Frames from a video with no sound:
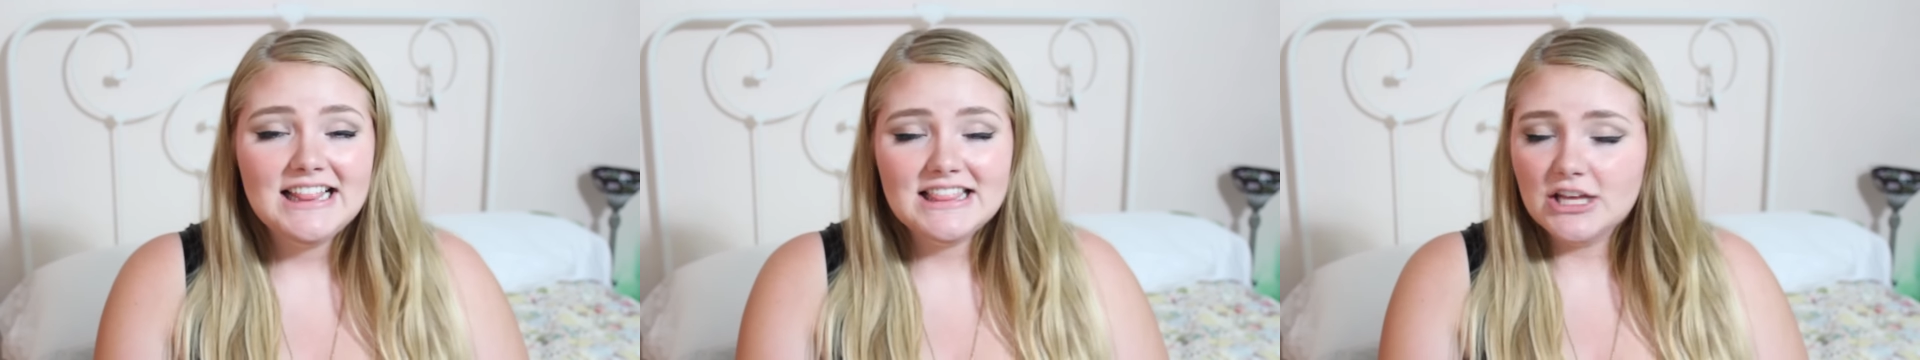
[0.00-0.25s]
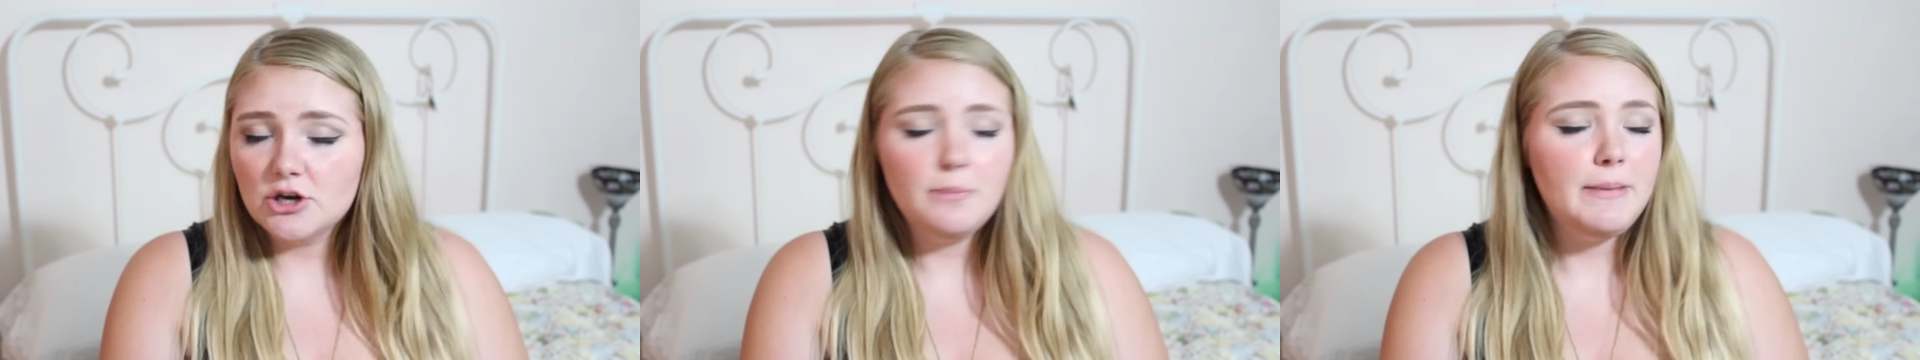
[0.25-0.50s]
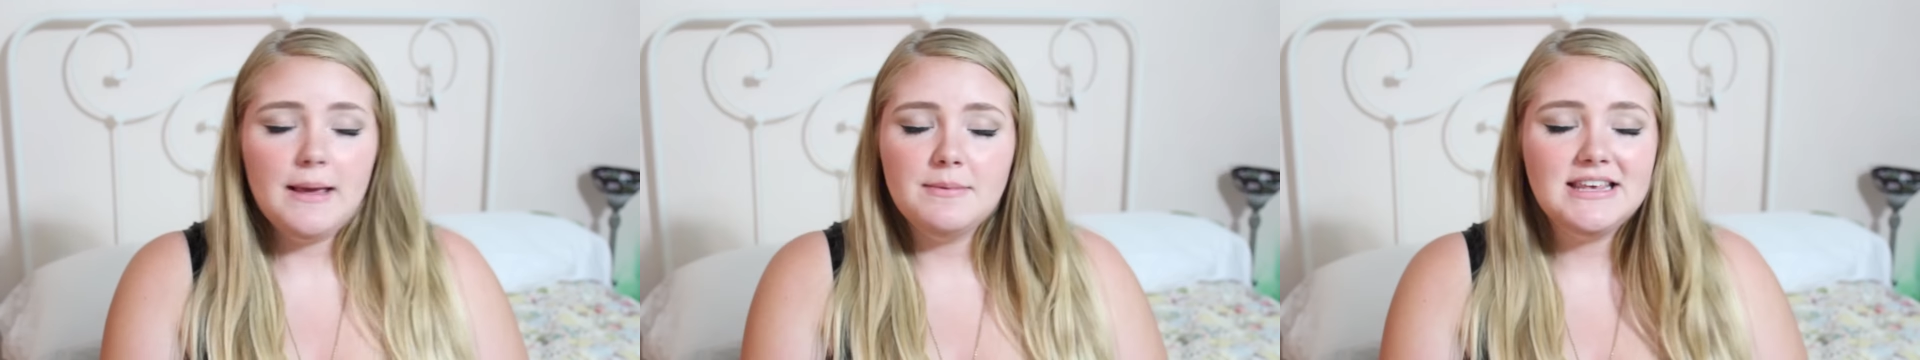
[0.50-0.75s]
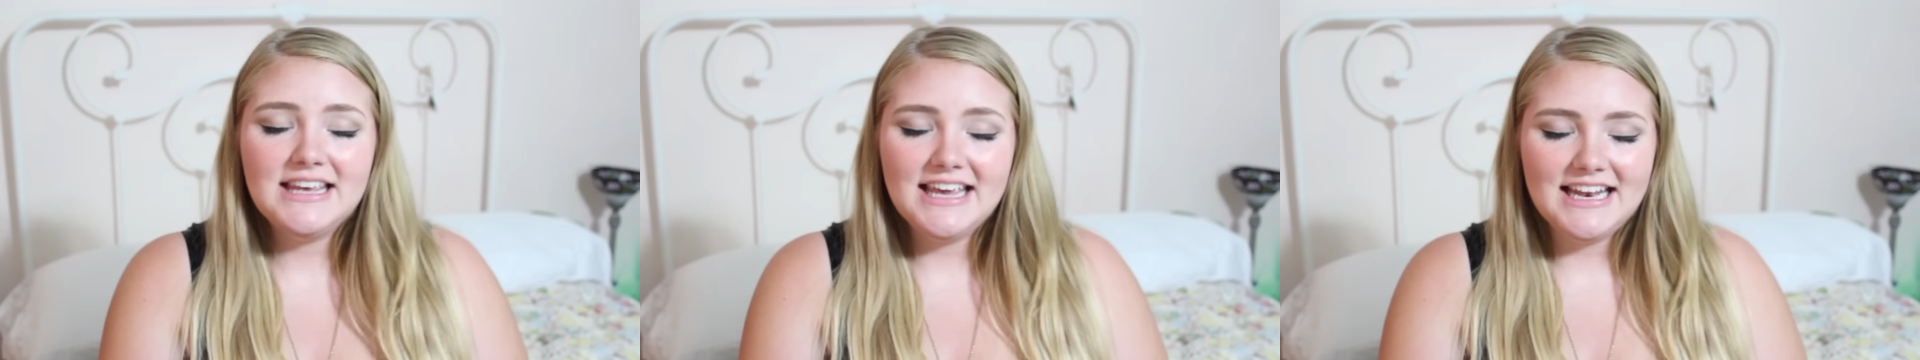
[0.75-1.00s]
little
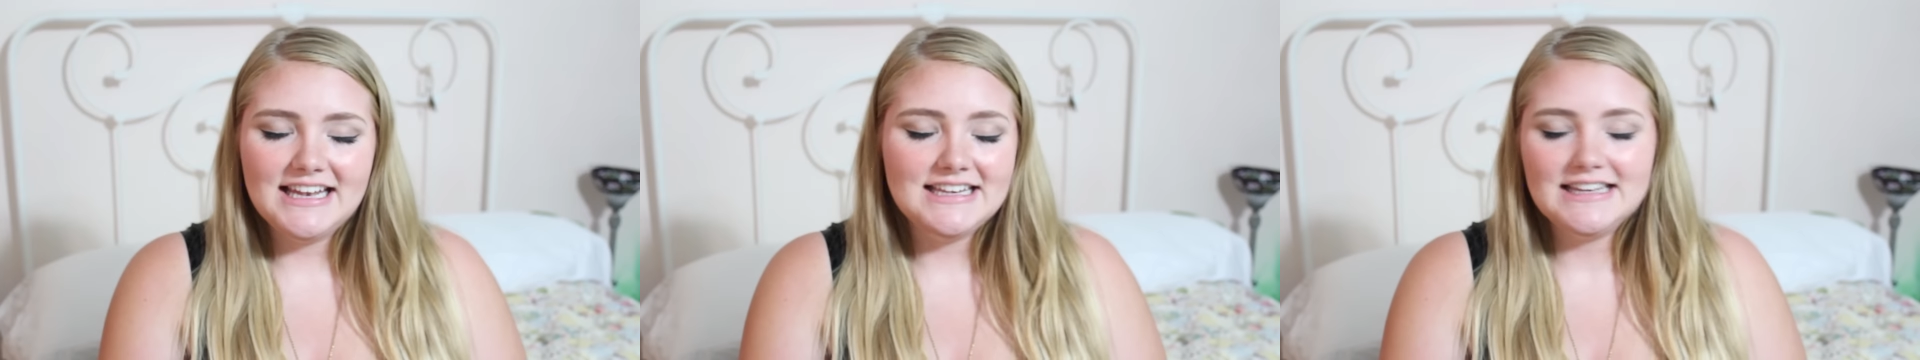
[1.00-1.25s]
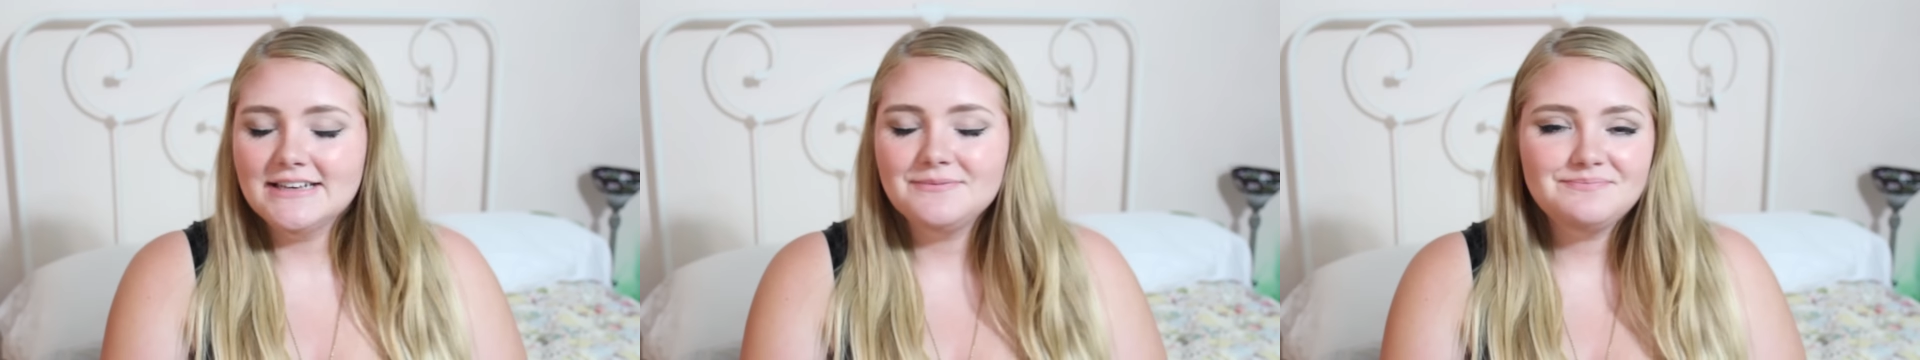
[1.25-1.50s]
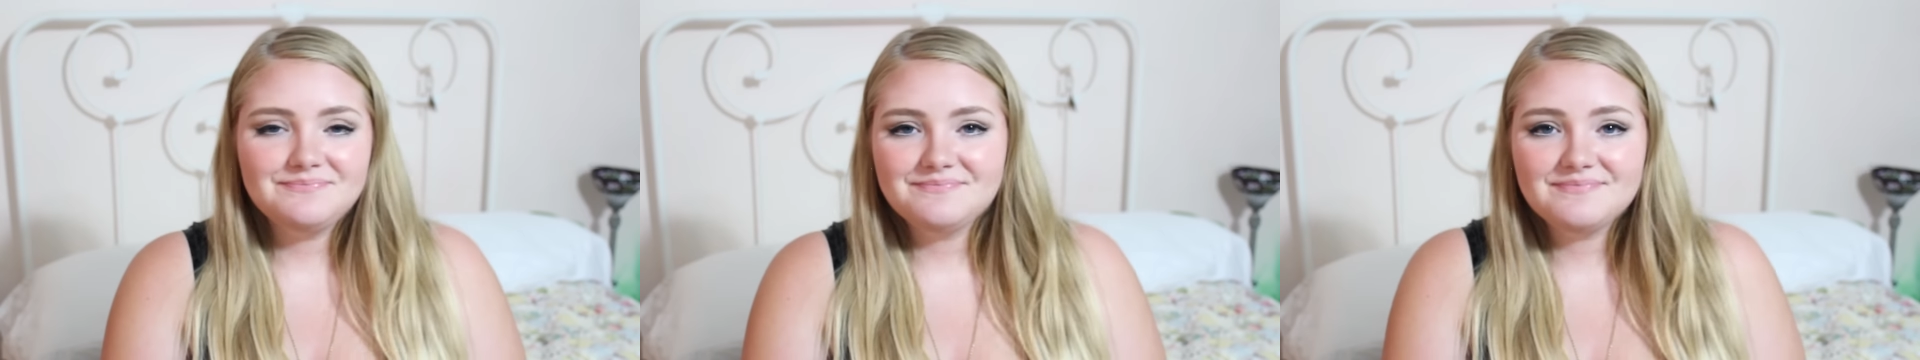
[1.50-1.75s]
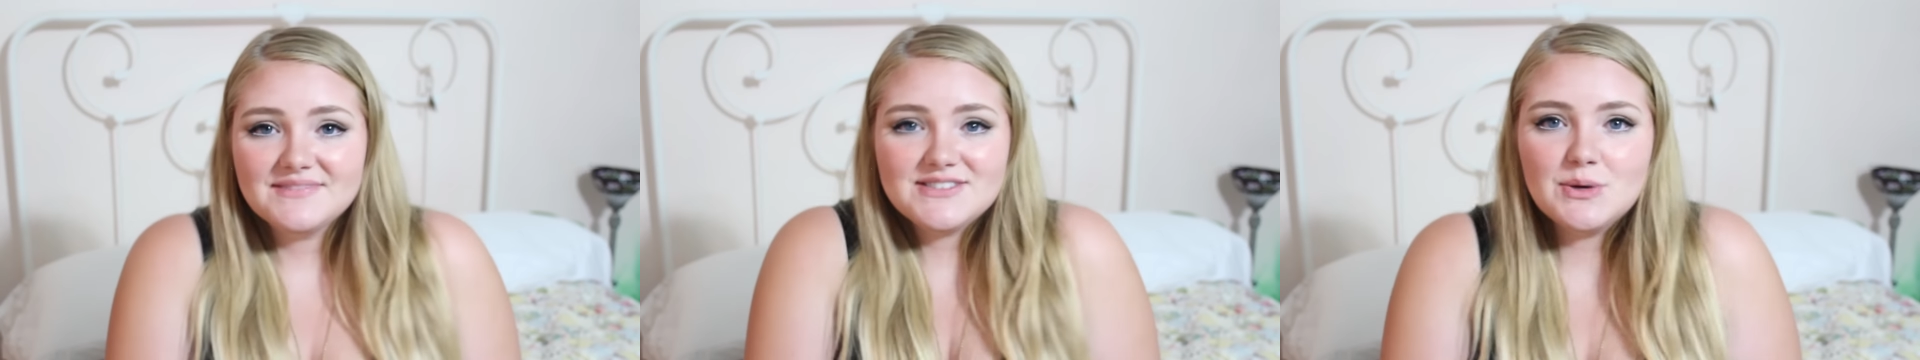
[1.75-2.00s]
baby kitten.
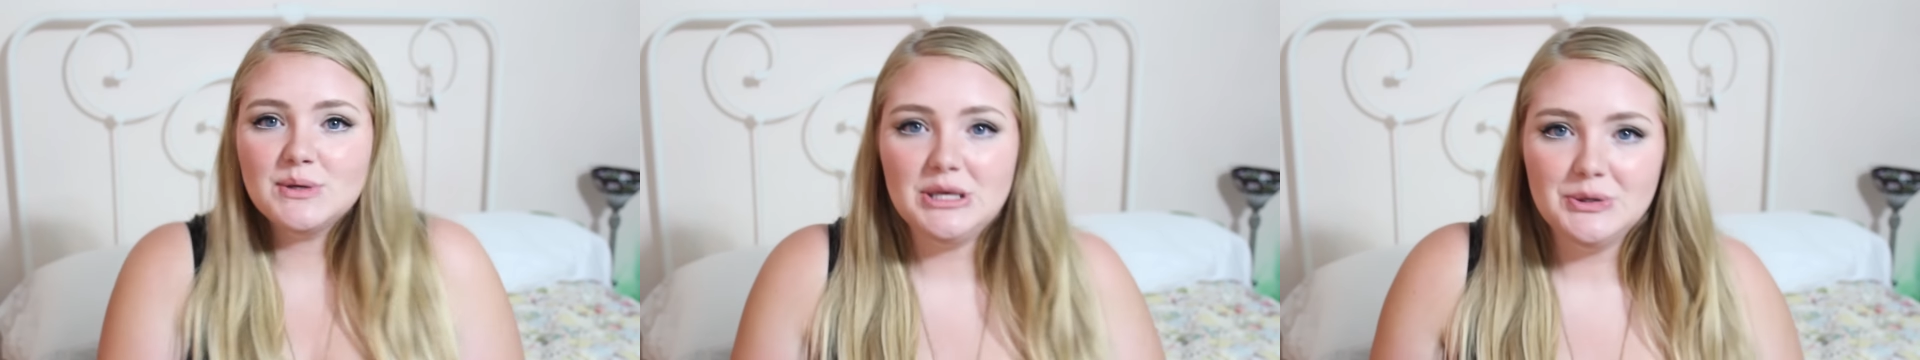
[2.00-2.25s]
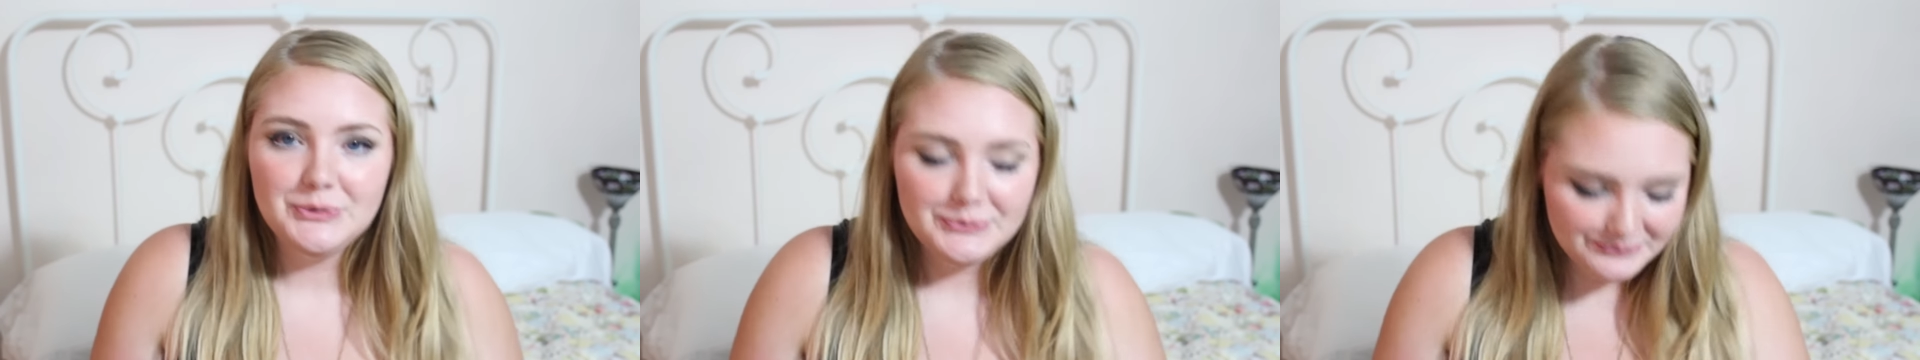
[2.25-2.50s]
So cute.